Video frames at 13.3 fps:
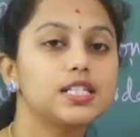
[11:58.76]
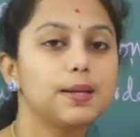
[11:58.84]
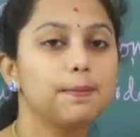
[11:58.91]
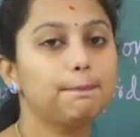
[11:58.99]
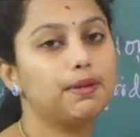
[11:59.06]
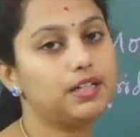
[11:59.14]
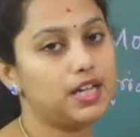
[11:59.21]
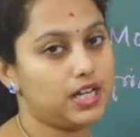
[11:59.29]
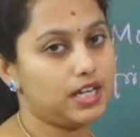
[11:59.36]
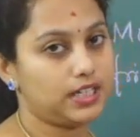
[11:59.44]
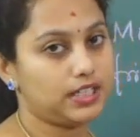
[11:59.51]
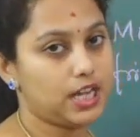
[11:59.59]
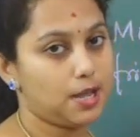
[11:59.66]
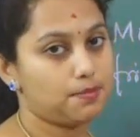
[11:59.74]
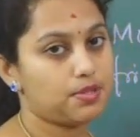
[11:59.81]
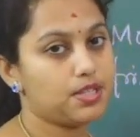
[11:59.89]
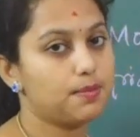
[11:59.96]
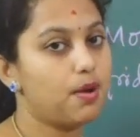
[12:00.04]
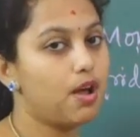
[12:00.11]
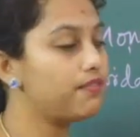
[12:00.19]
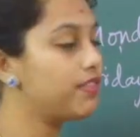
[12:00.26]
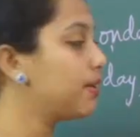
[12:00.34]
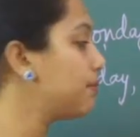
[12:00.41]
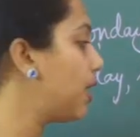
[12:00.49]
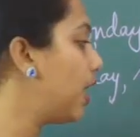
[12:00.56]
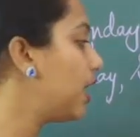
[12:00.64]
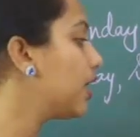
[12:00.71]
simple data types. Some of
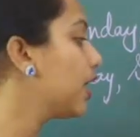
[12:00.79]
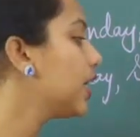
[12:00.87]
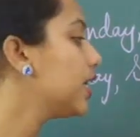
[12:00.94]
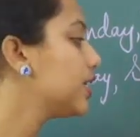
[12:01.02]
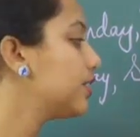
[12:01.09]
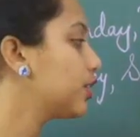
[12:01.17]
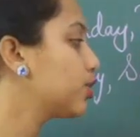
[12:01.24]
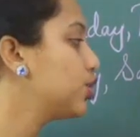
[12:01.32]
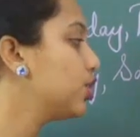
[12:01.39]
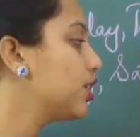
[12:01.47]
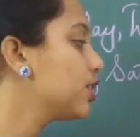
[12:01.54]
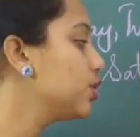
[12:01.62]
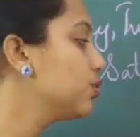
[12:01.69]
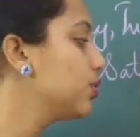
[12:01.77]
them are structures,